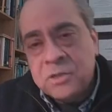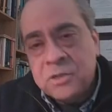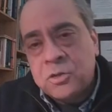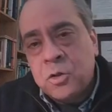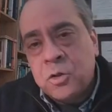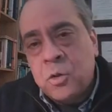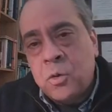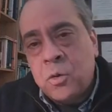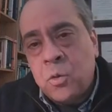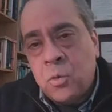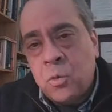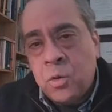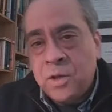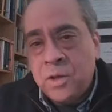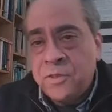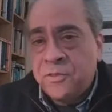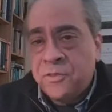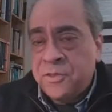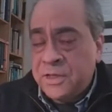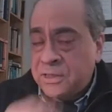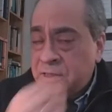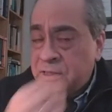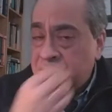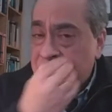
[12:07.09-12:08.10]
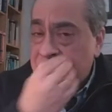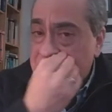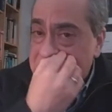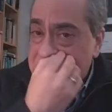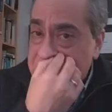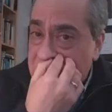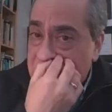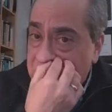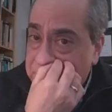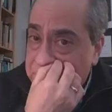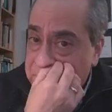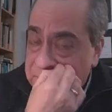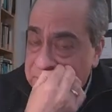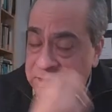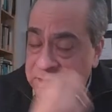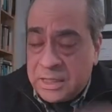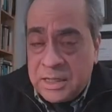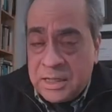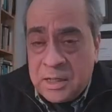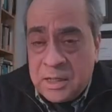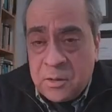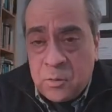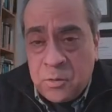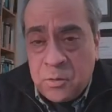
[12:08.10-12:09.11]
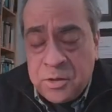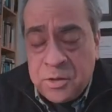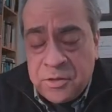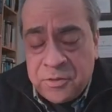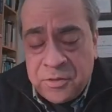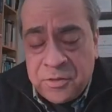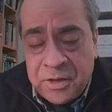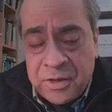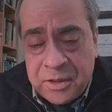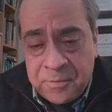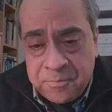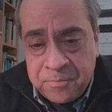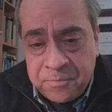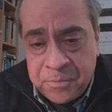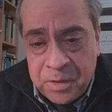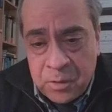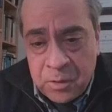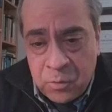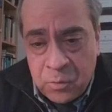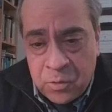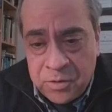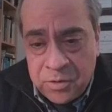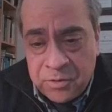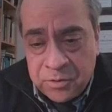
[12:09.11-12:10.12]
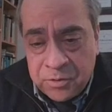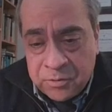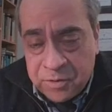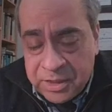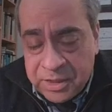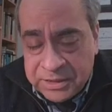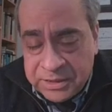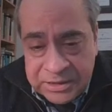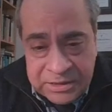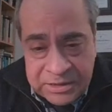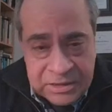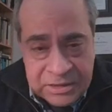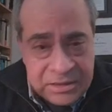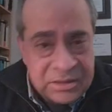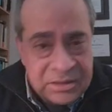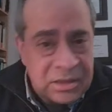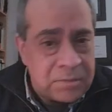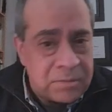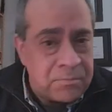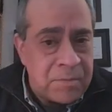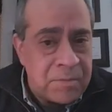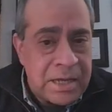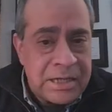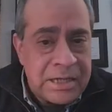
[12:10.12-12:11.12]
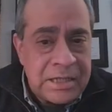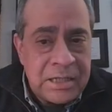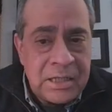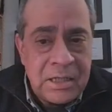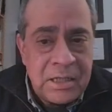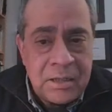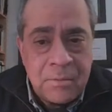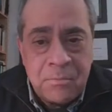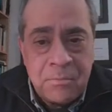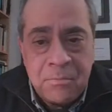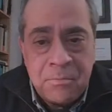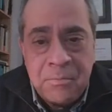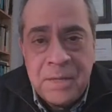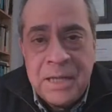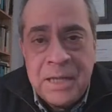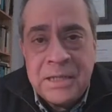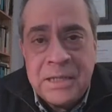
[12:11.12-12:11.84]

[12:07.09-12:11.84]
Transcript: So one thing that has happened with the crisis is that many